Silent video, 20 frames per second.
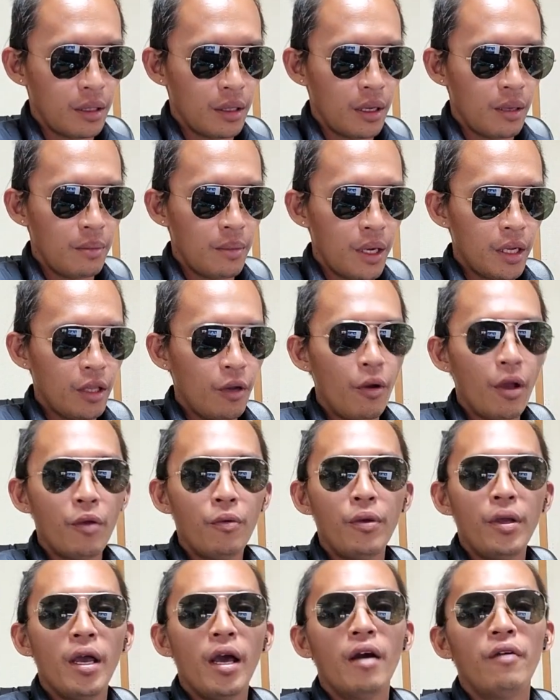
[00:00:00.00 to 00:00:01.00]
And by the way,
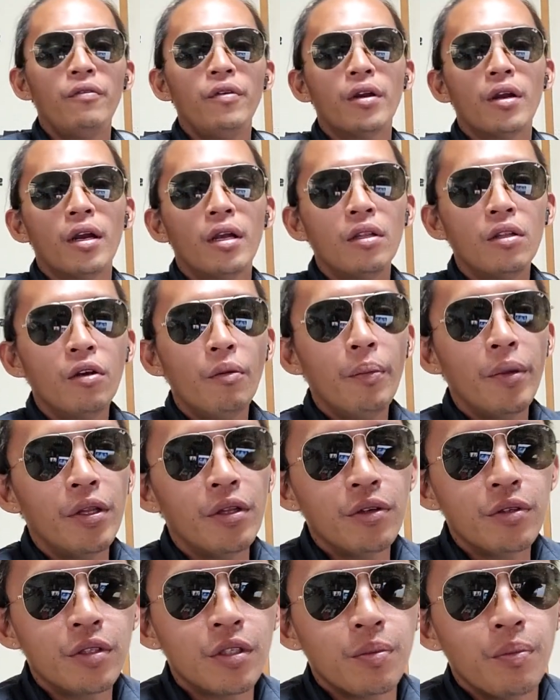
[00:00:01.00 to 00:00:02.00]
we have here a
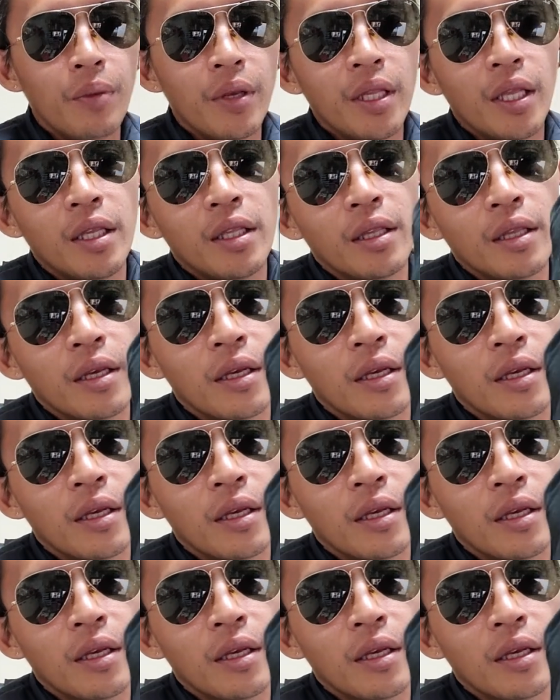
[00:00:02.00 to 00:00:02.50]
luminous minute,